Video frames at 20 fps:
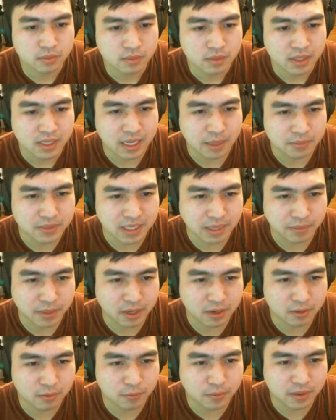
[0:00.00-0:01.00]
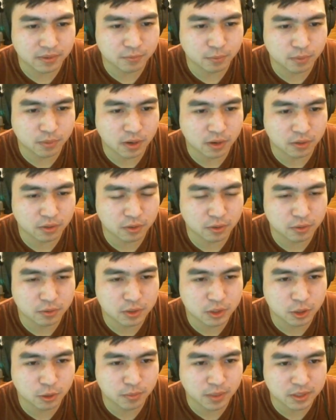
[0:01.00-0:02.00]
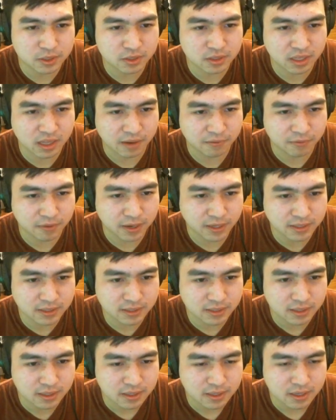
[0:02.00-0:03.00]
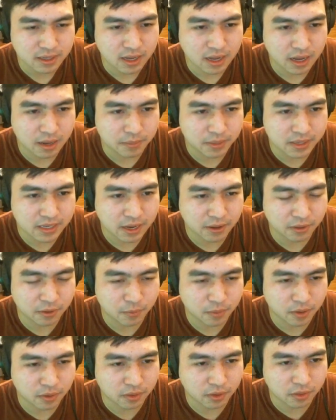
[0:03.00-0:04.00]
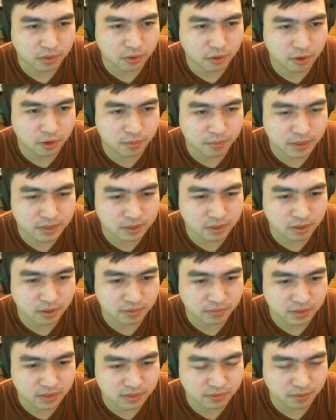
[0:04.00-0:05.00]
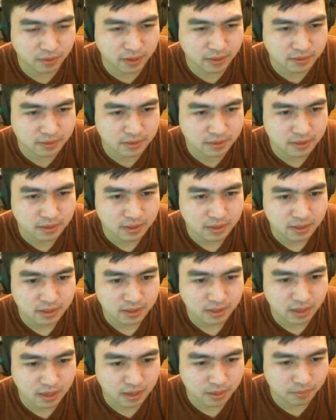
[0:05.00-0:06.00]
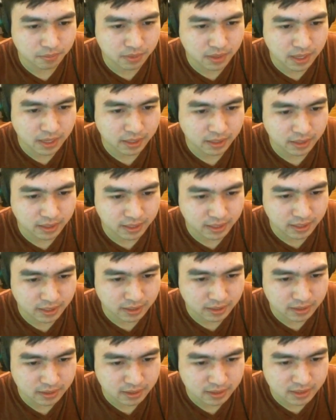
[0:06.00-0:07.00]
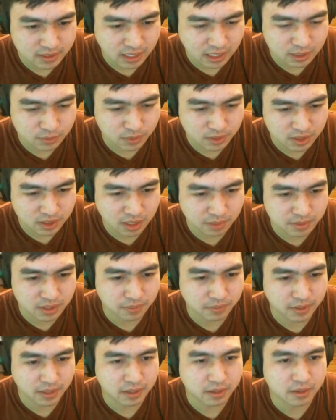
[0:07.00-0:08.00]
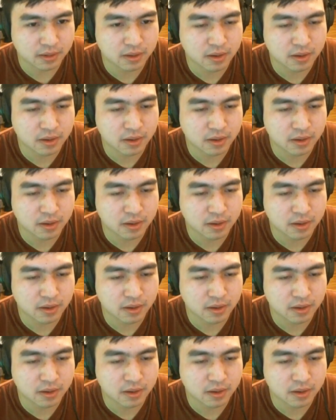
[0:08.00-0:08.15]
Yep, same here. We've gone through 2 measures of that phrase. And now that we're on the 3rd measure of this phrase, then the side switch comes up again.